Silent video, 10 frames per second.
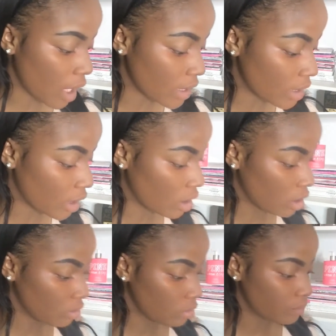
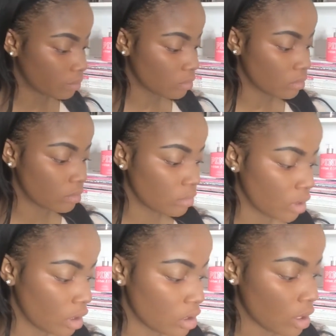conceal.
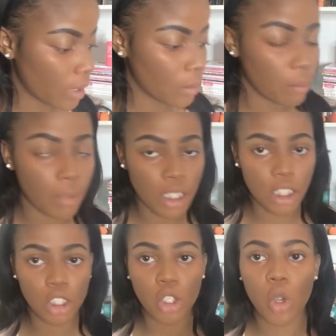So I'm going to be
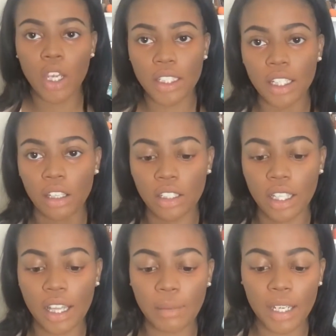mixing two concealers,
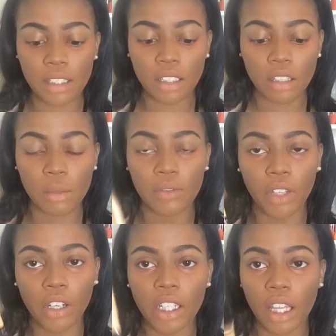because I like my concealer to be
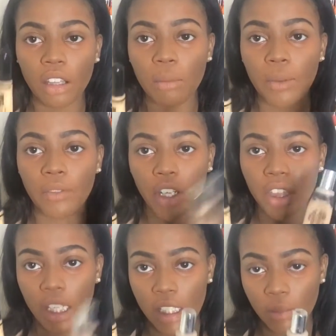very yellow but
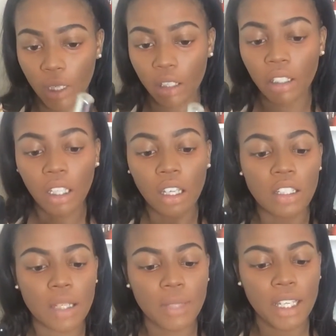very thick as well.
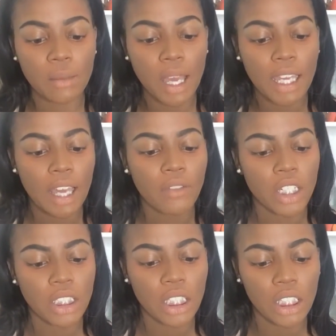So I'm taking my Kat
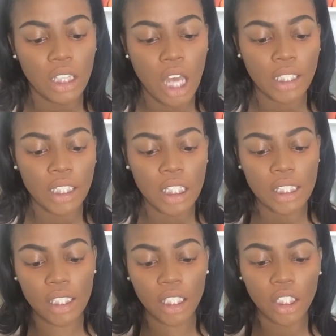Von D Lock-It
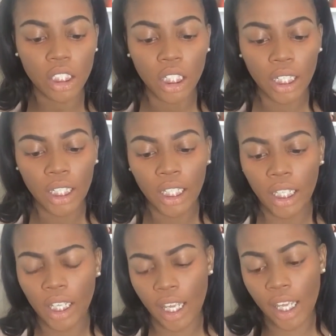Concealer
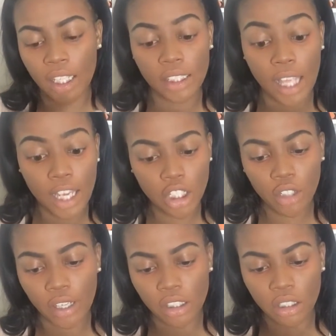slash
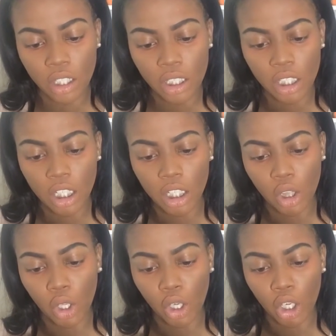corrector in the
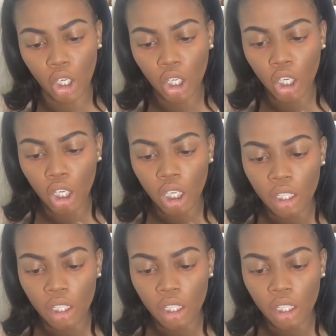color